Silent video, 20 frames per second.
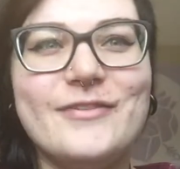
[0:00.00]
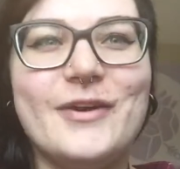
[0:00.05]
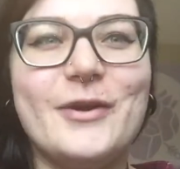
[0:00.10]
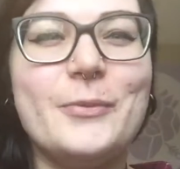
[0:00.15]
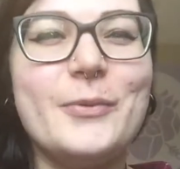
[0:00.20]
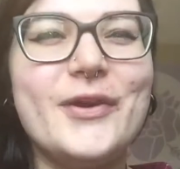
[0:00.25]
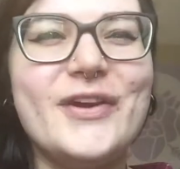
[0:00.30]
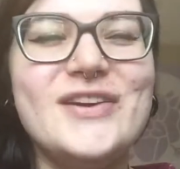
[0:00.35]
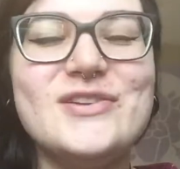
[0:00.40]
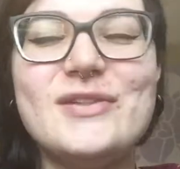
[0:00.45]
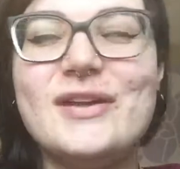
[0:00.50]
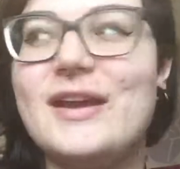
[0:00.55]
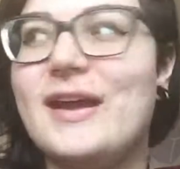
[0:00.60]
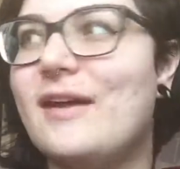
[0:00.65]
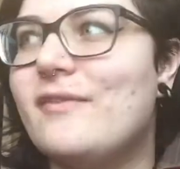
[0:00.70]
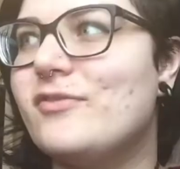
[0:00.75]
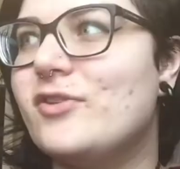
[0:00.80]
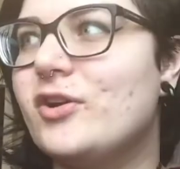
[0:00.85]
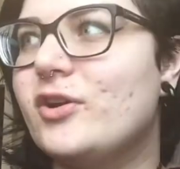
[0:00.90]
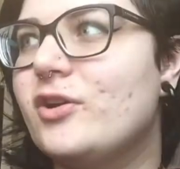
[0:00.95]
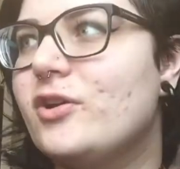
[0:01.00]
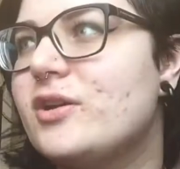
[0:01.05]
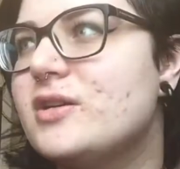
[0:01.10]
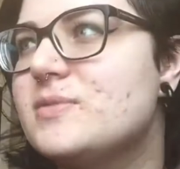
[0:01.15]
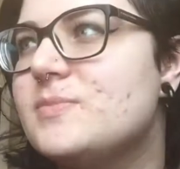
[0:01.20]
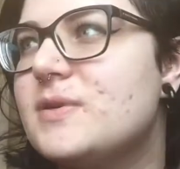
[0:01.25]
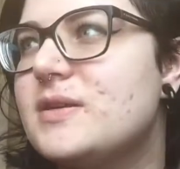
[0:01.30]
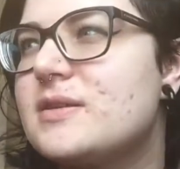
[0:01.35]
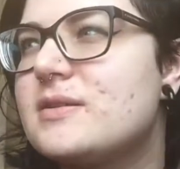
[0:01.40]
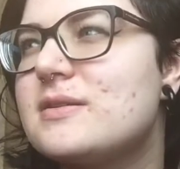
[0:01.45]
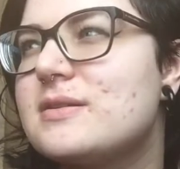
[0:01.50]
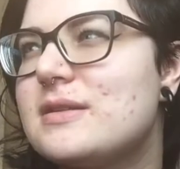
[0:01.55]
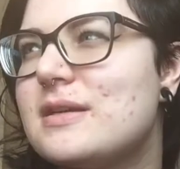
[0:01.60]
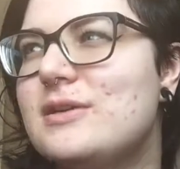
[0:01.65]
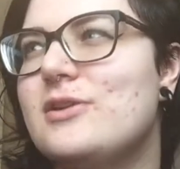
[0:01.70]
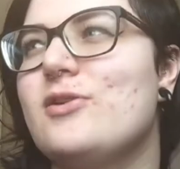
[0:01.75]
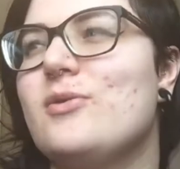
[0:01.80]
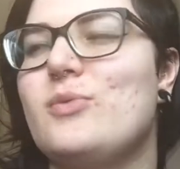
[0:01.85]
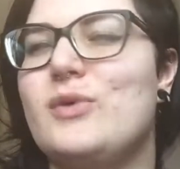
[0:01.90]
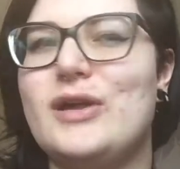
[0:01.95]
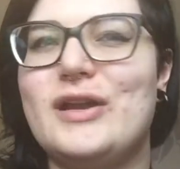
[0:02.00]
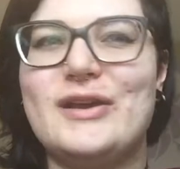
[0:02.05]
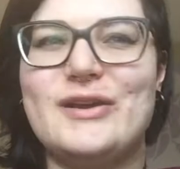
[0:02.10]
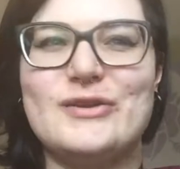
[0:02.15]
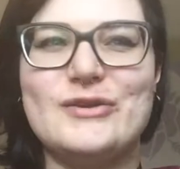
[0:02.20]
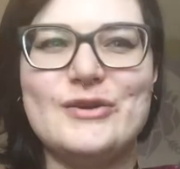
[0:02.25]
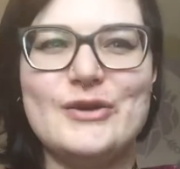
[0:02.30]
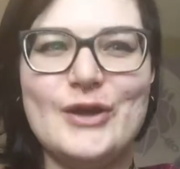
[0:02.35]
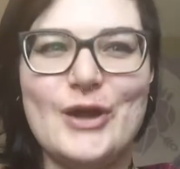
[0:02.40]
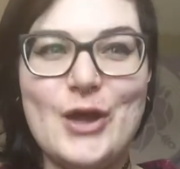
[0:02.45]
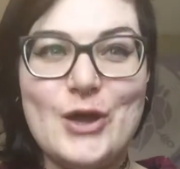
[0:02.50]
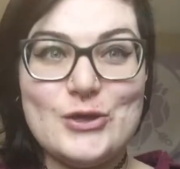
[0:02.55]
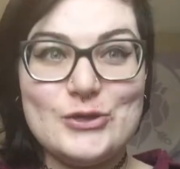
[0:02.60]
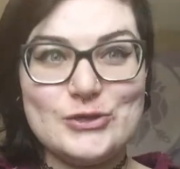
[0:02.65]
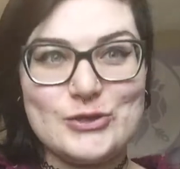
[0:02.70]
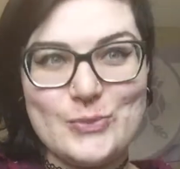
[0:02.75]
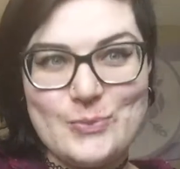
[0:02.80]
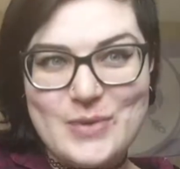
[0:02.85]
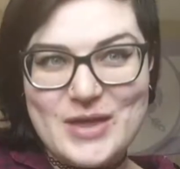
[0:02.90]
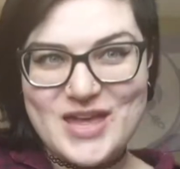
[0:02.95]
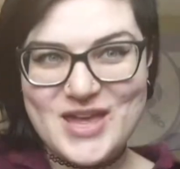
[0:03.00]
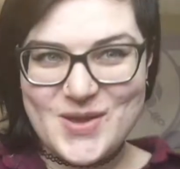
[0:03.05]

I'll probably do that after Christmas because I know I'm getting sick.